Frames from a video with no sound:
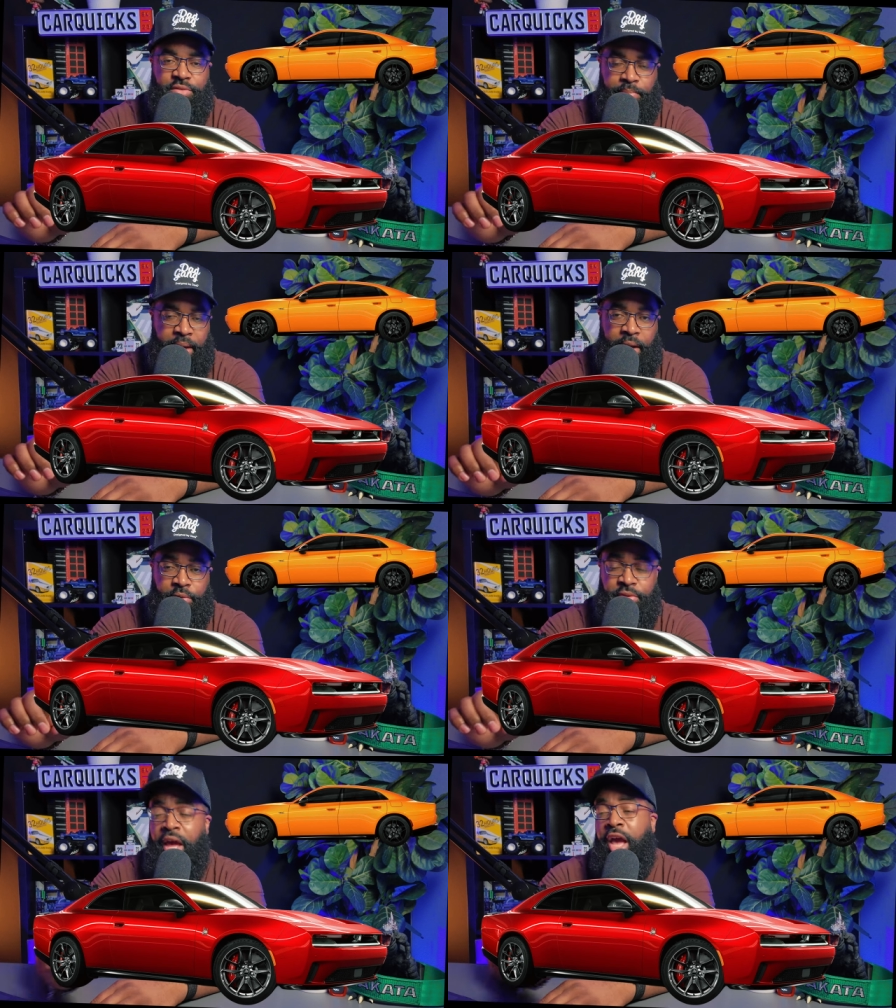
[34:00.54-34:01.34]

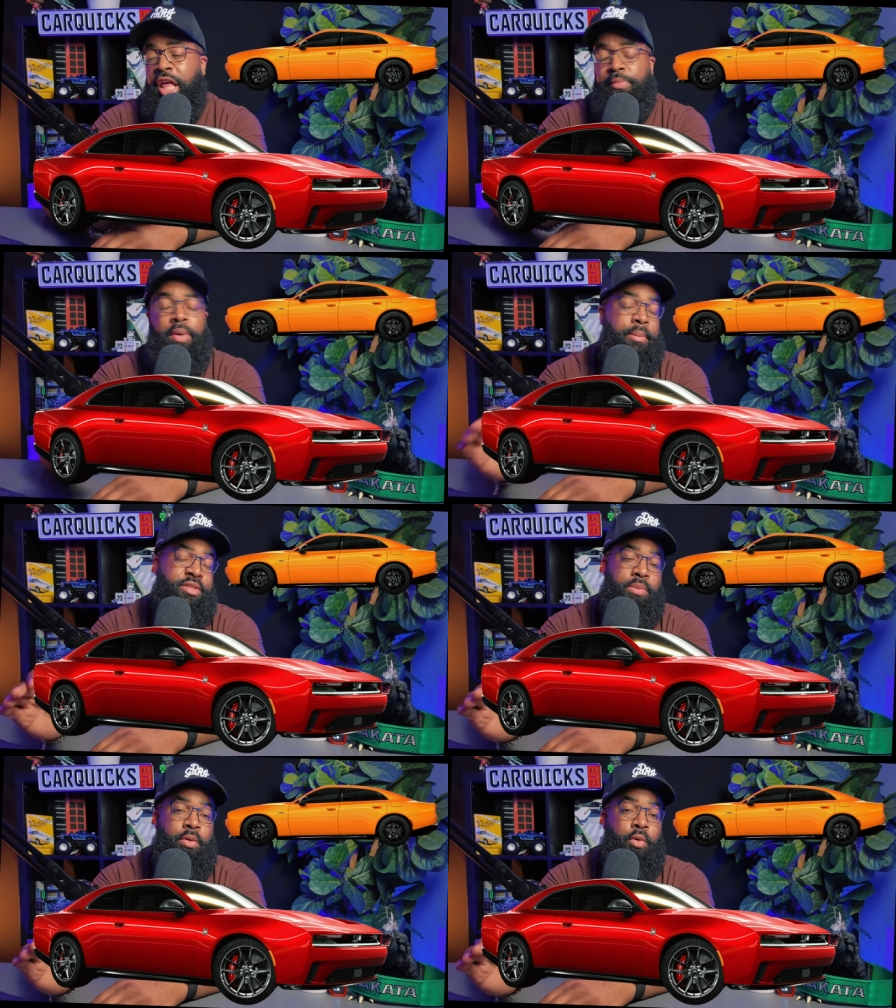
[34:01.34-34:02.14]
pounds. It's probably
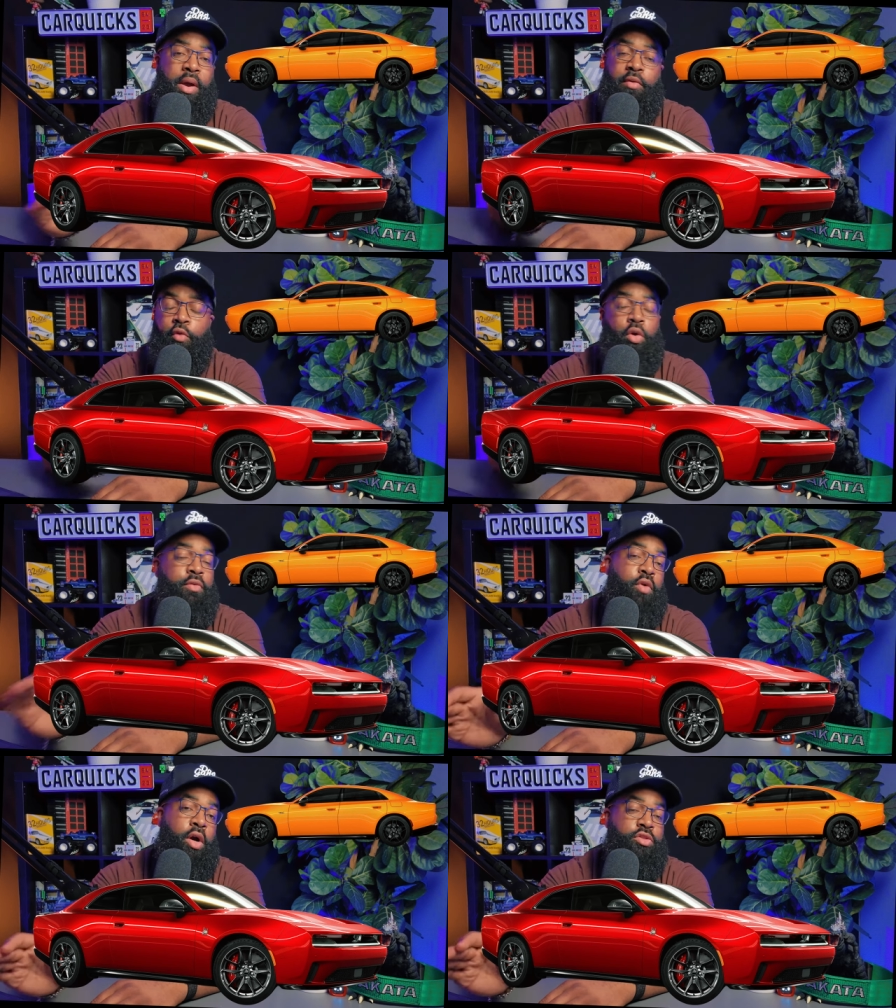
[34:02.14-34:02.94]
somewhere around
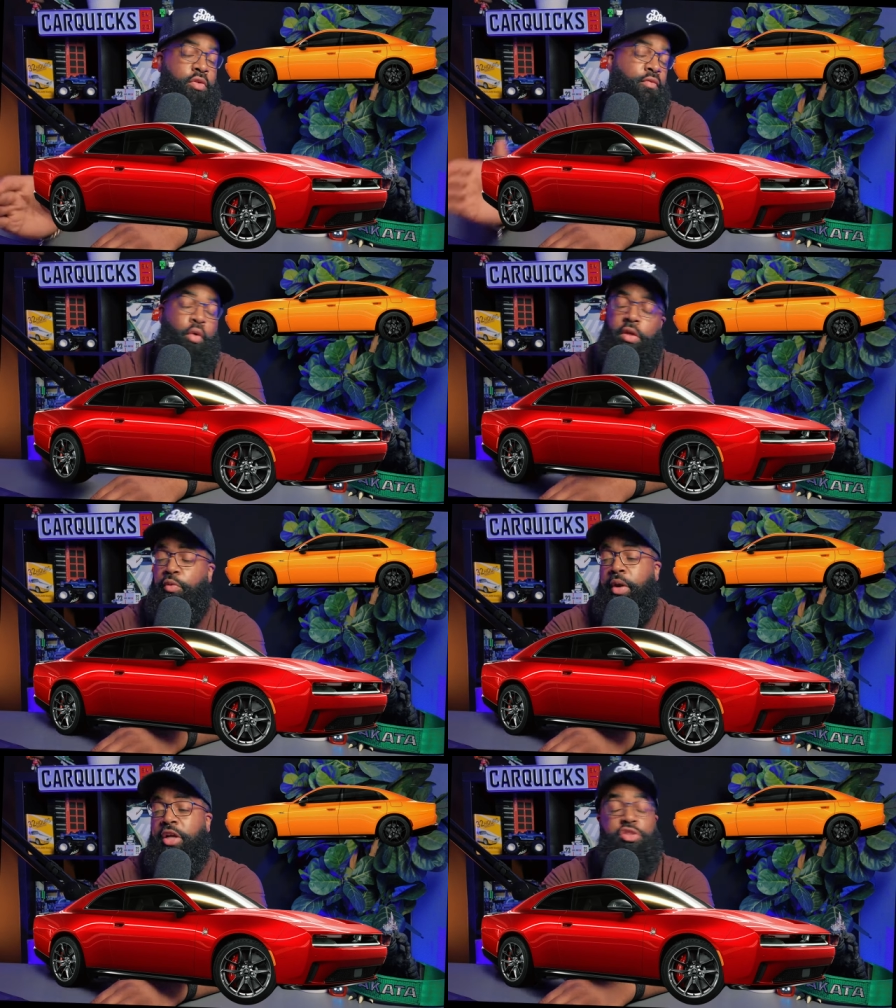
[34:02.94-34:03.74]
forty-four hundred,
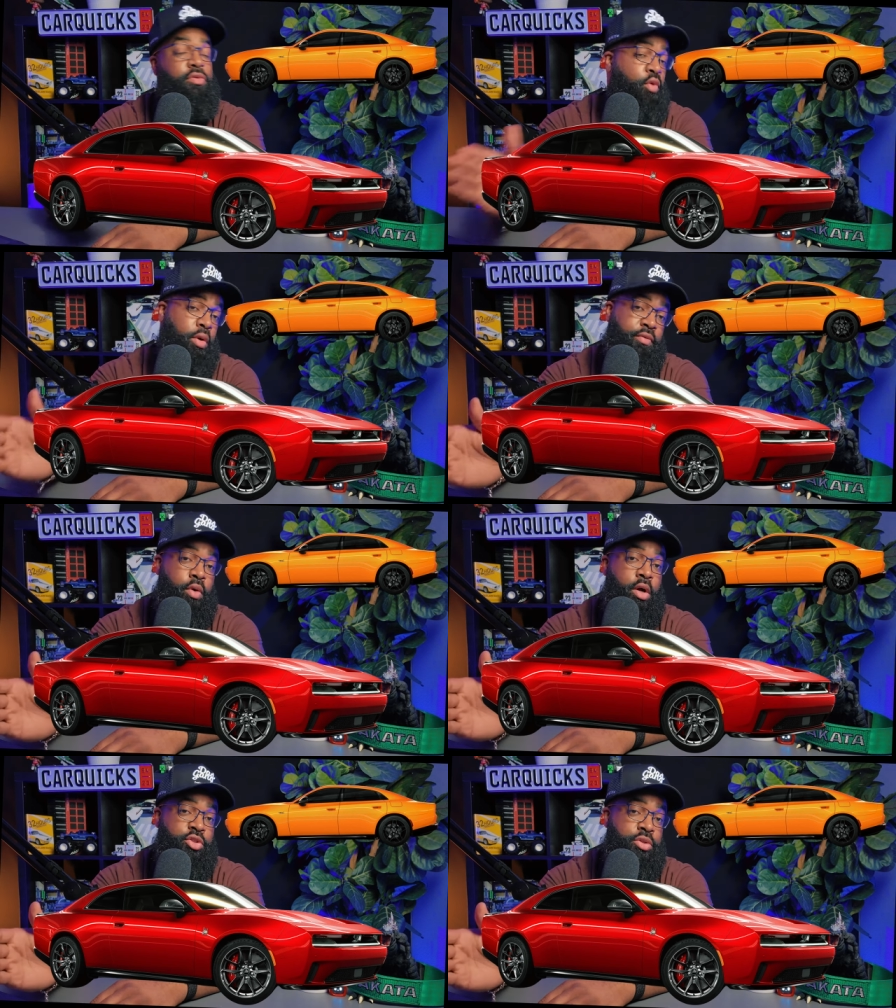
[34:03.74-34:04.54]
forty-three hundred to
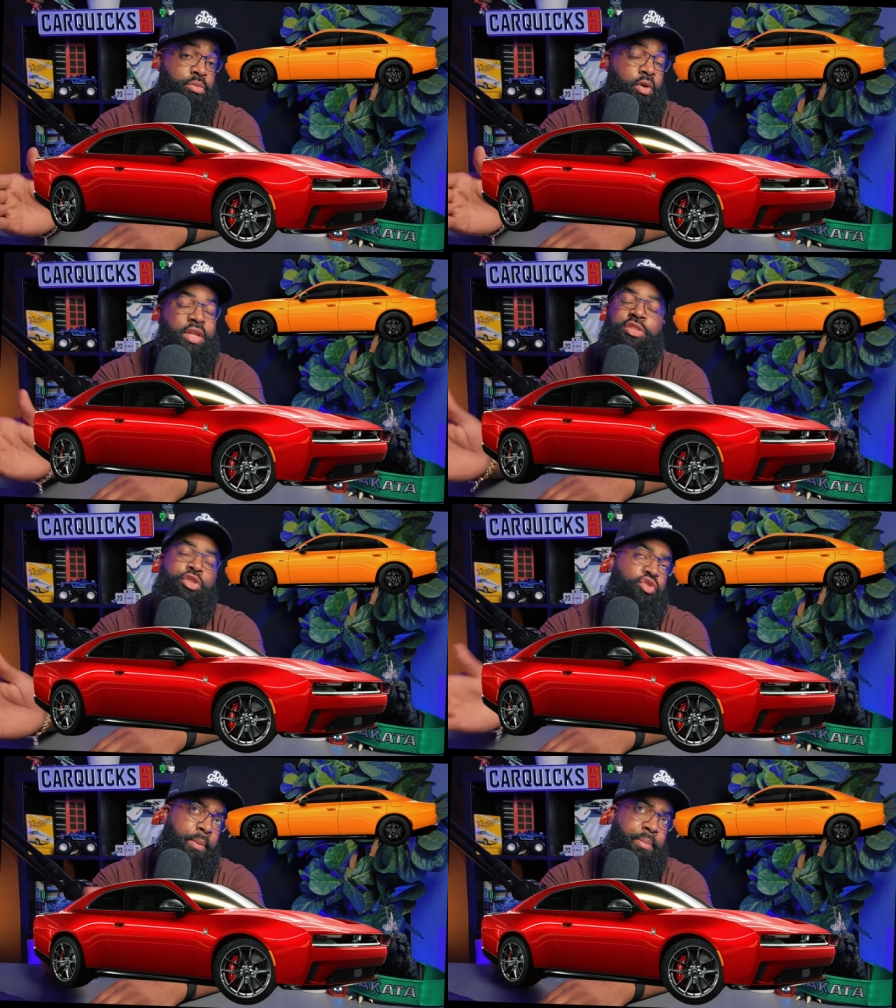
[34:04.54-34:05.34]
forty-four hundred, or let's
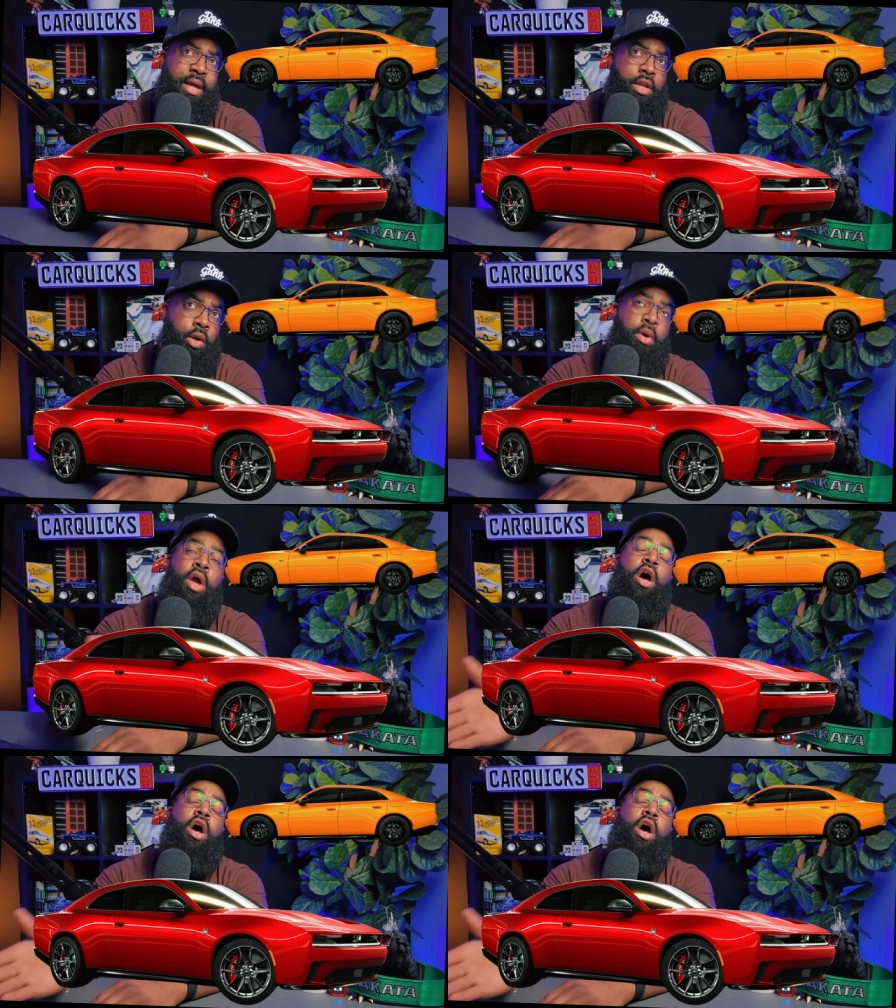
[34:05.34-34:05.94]
just drop it down lower.